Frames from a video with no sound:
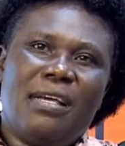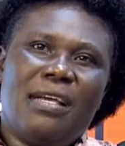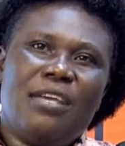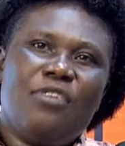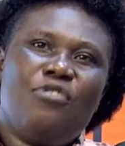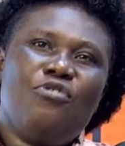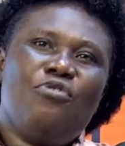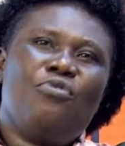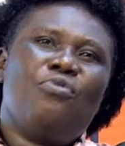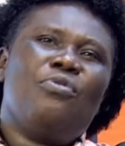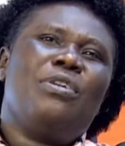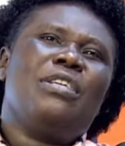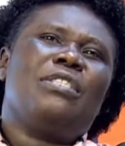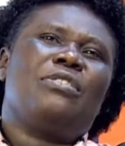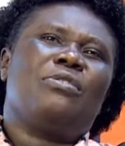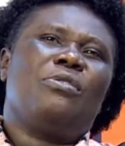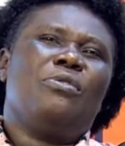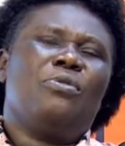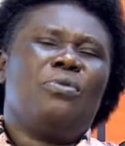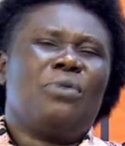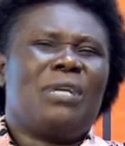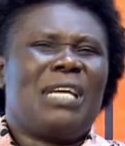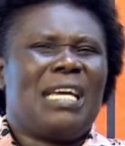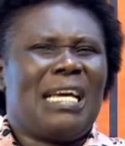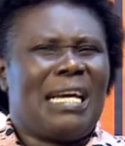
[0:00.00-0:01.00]
You who is
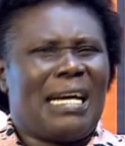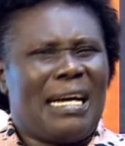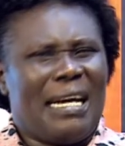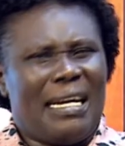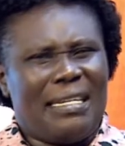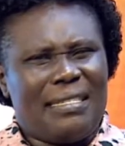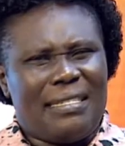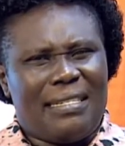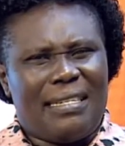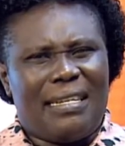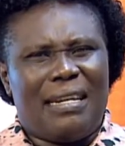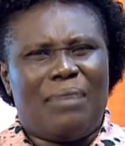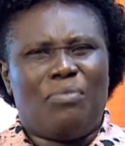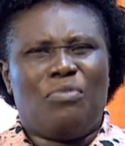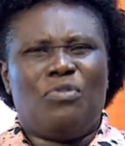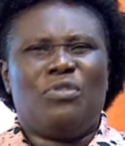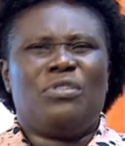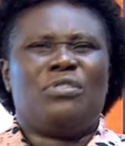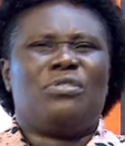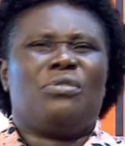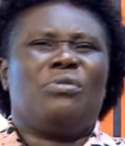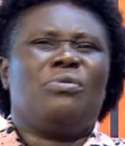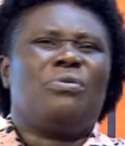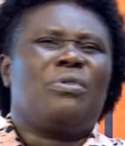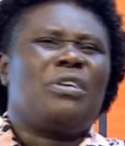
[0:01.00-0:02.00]
looking handsome, who
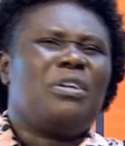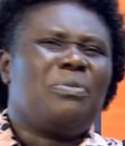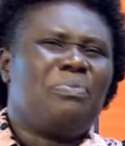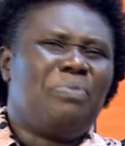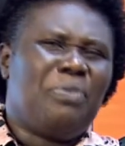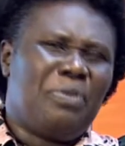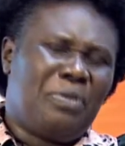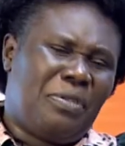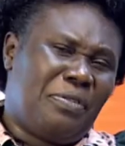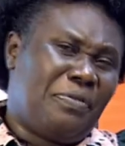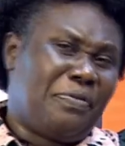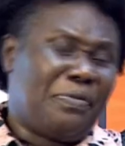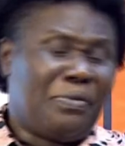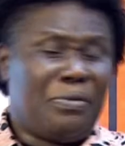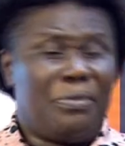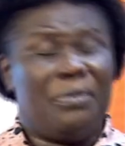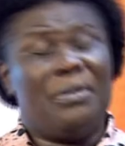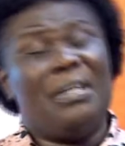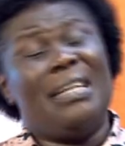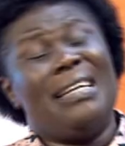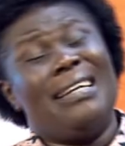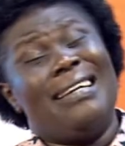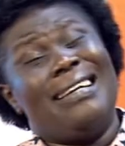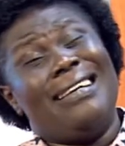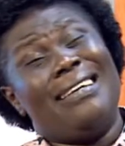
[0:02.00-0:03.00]
is looking beautiful,
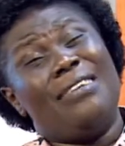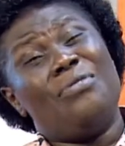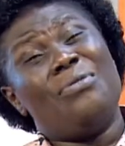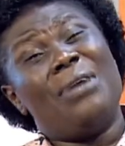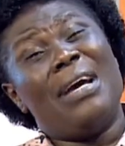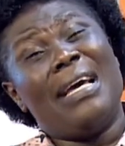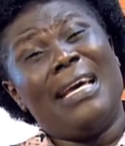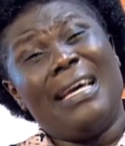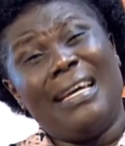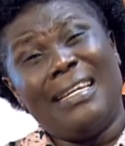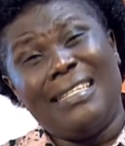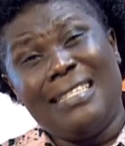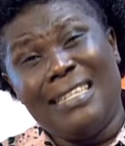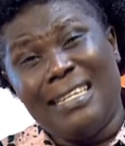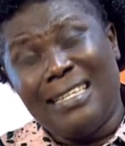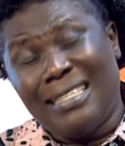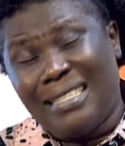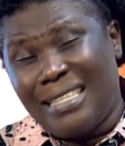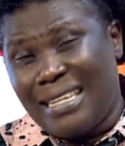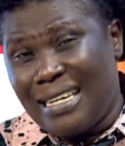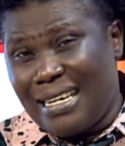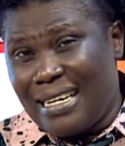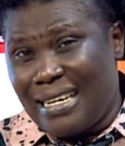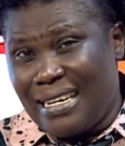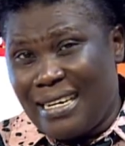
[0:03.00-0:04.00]
you are heading
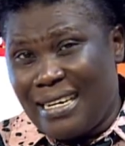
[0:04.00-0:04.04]
there.